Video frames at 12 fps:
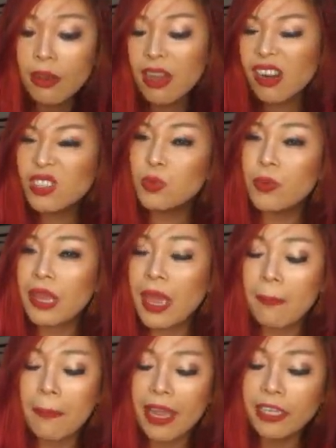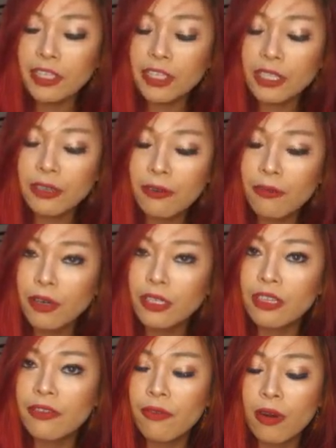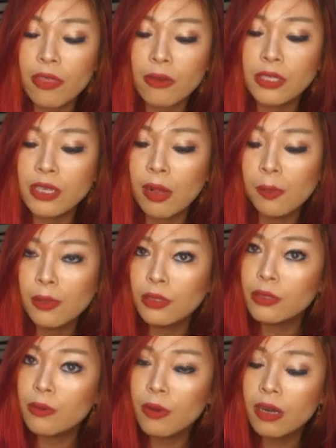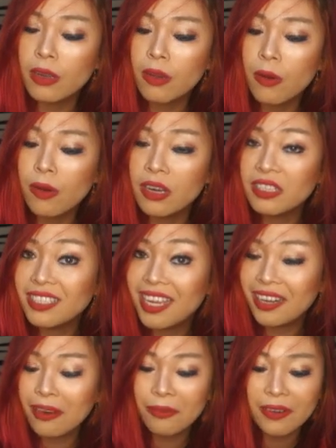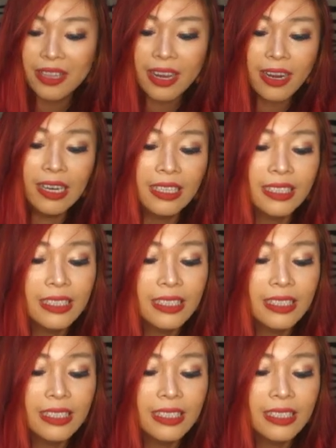Got a swinging bench for those couples who want to go on a date over there.